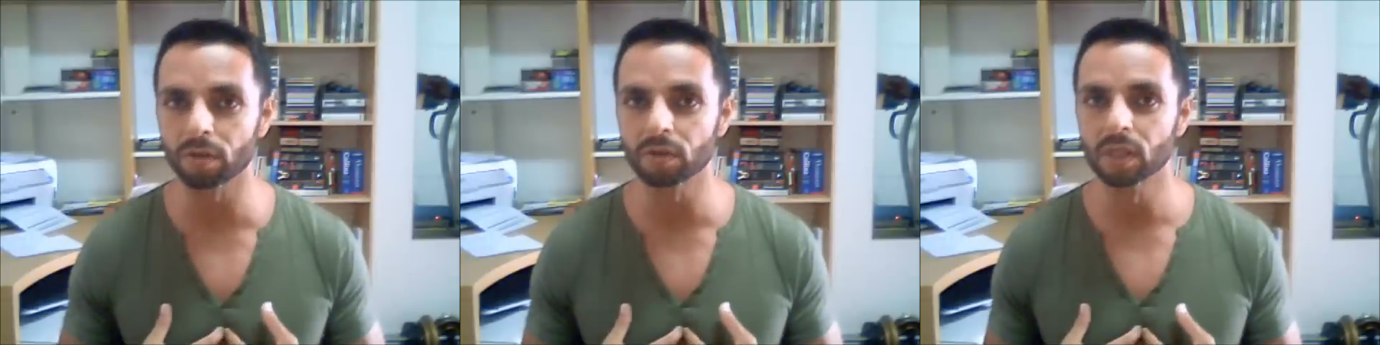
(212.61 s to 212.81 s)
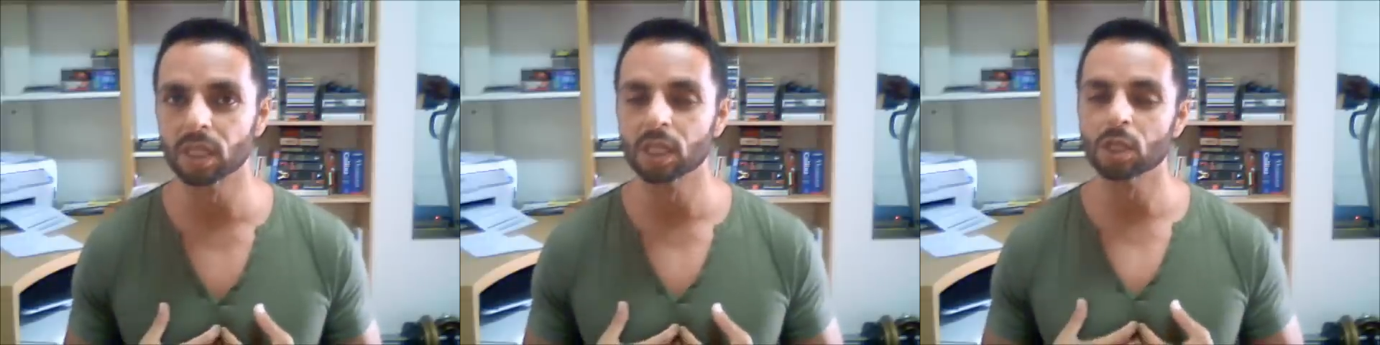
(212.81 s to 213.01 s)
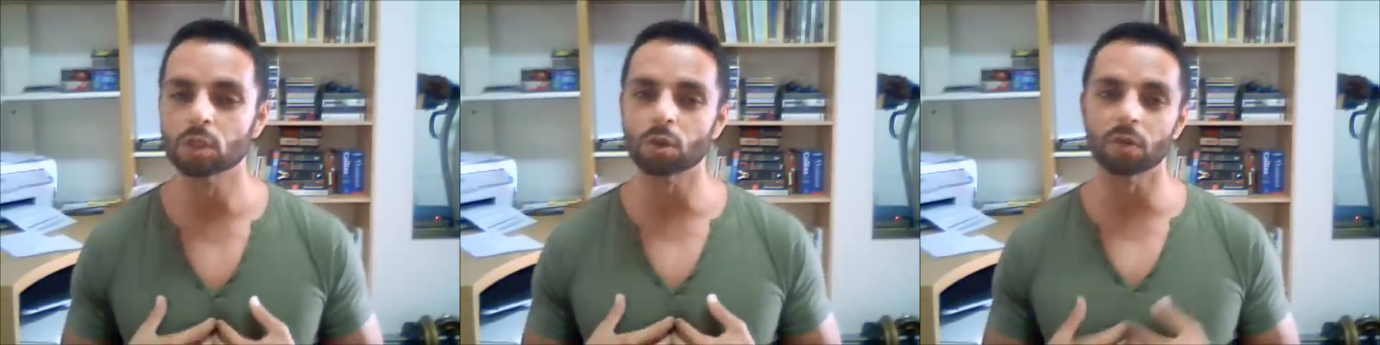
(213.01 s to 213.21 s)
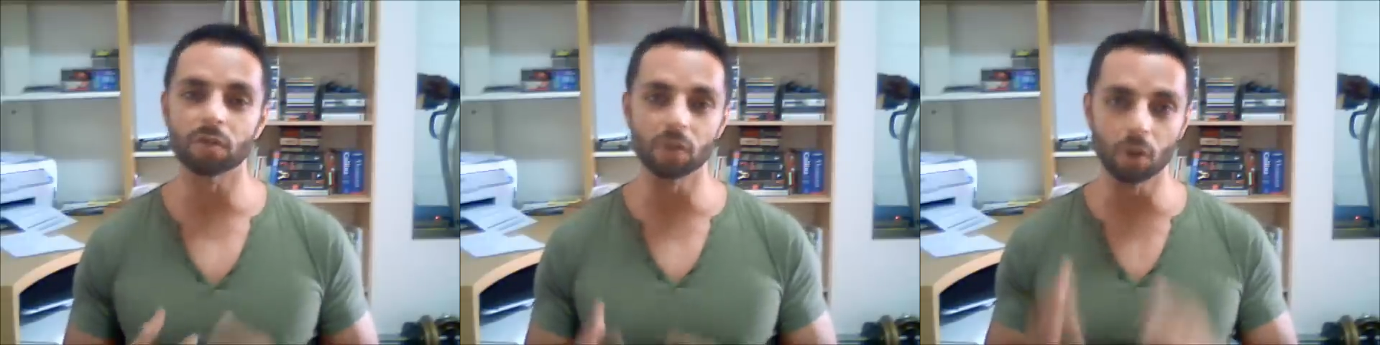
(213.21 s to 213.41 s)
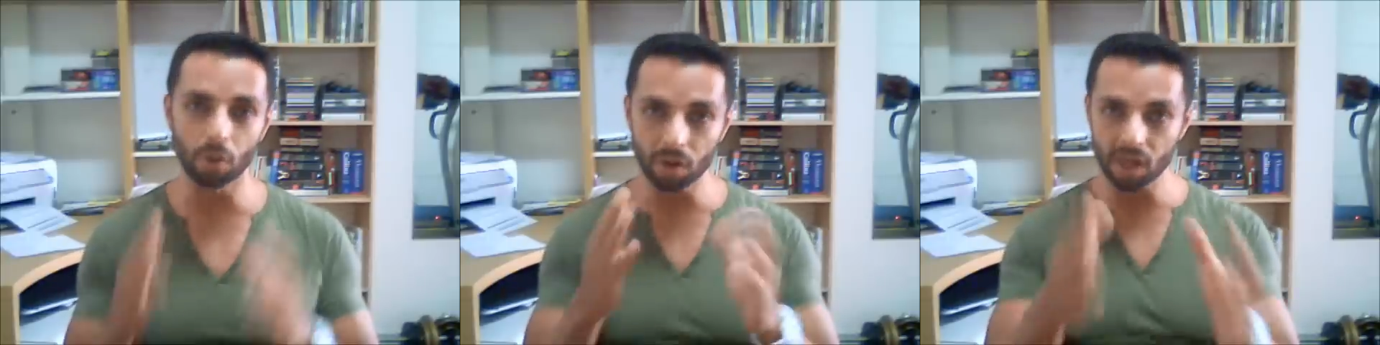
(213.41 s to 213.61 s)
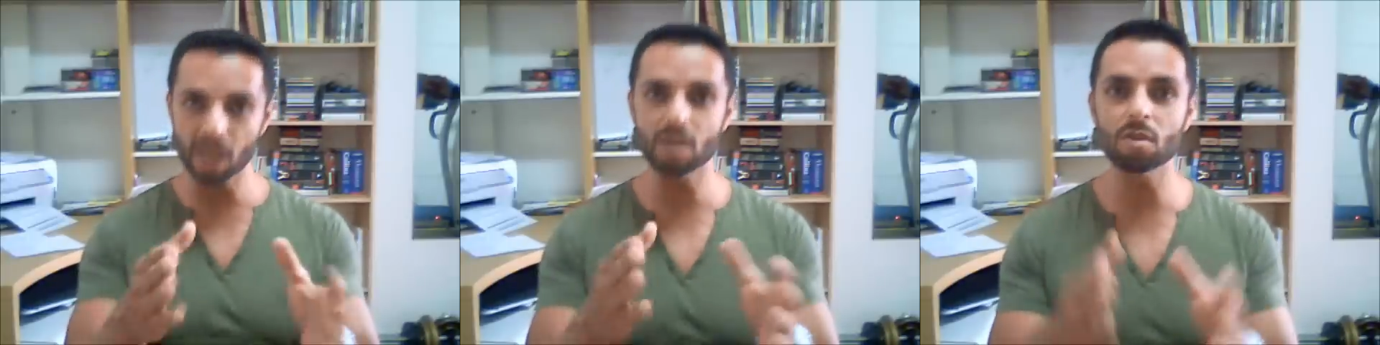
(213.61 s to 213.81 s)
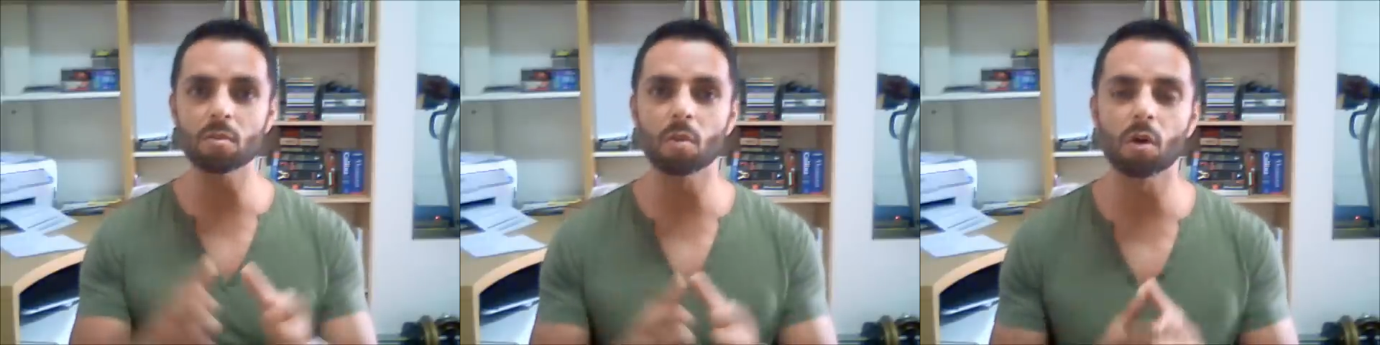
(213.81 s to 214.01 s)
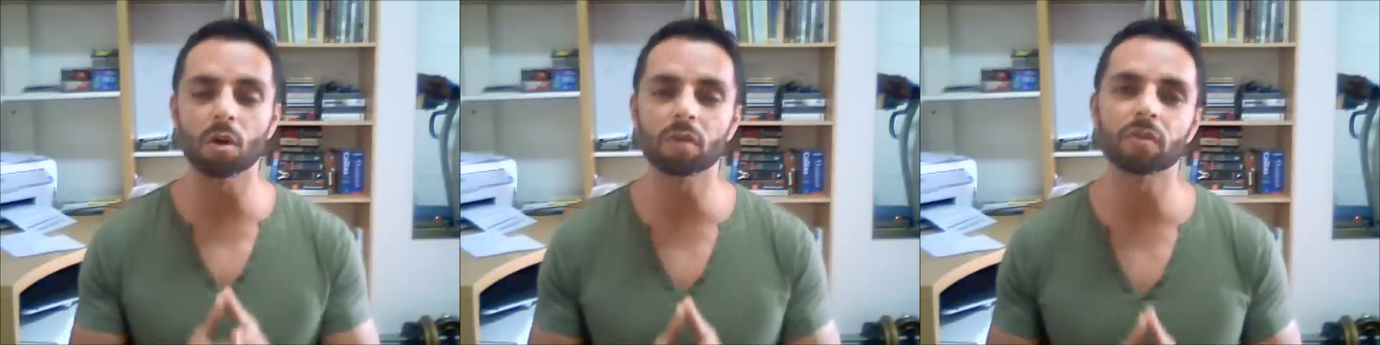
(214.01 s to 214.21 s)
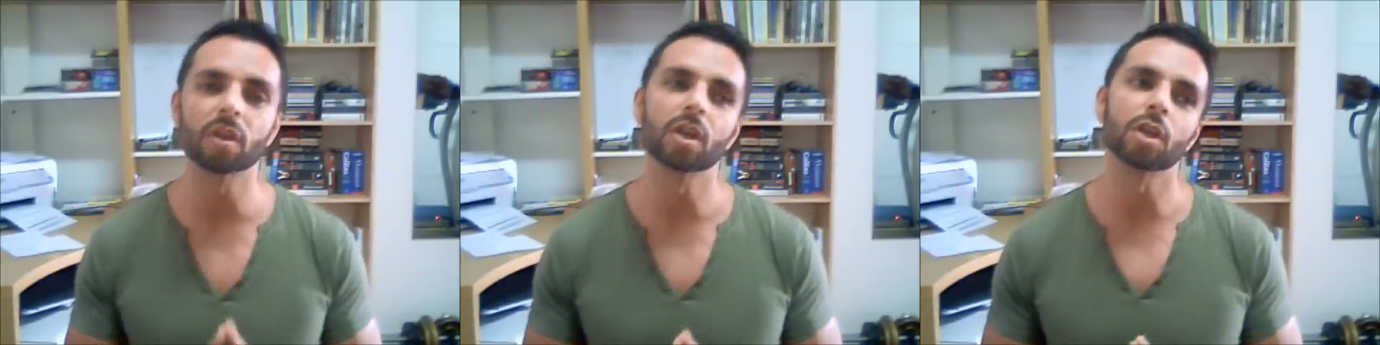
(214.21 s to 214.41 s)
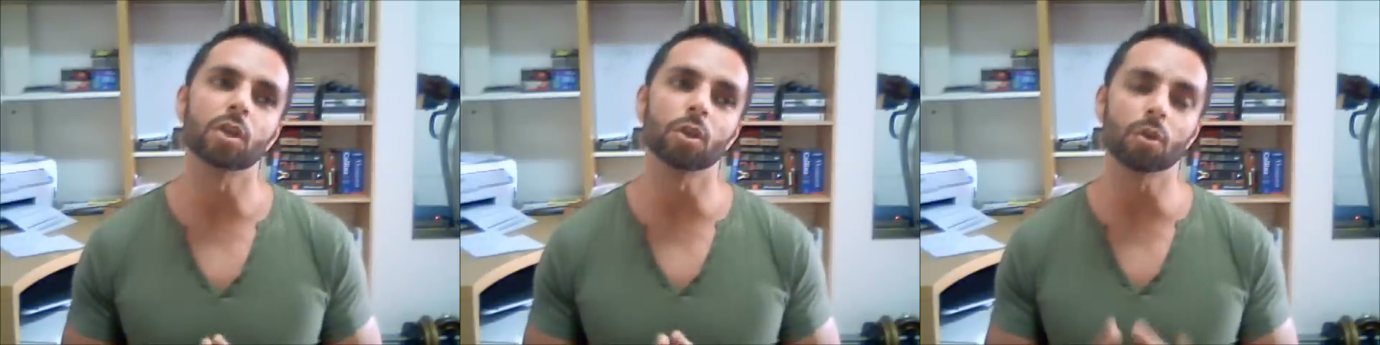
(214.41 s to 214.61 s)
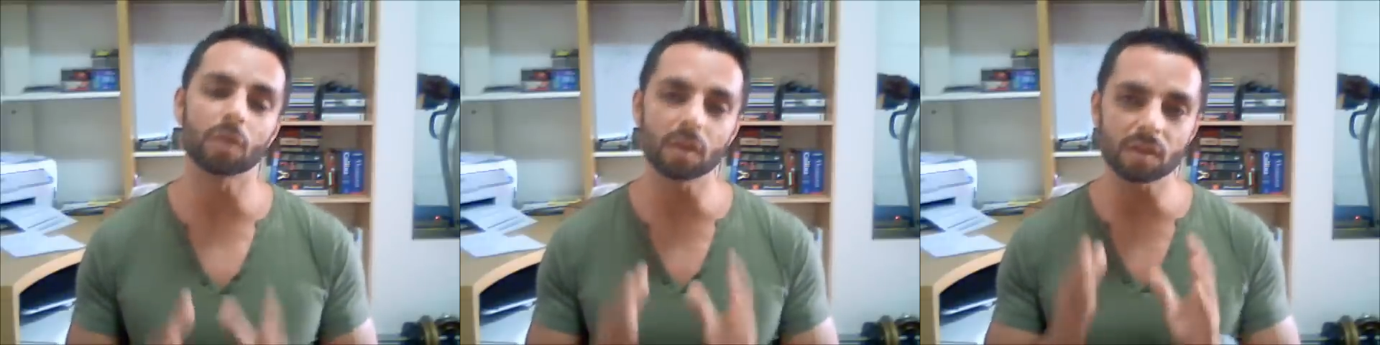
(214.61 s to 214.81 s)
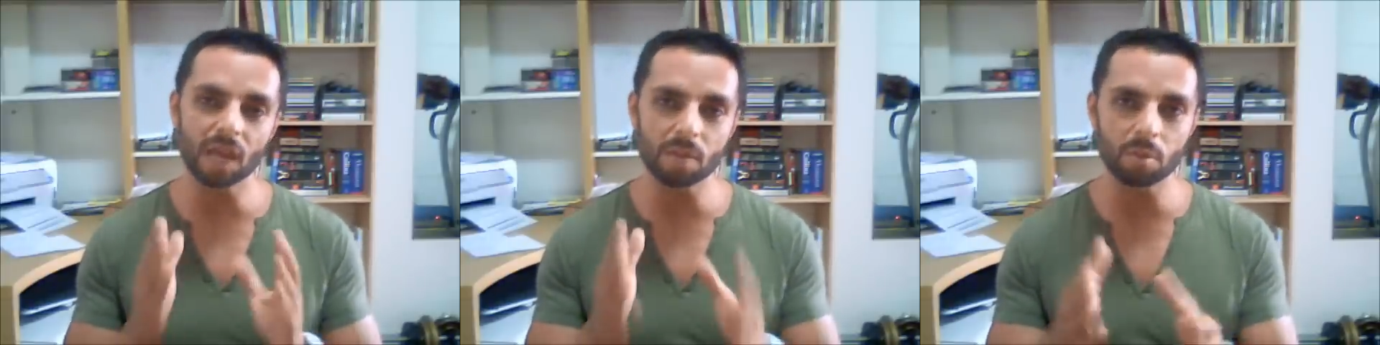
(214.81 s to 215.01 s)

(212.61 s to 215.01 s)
So if you're an endomorph, you're the type of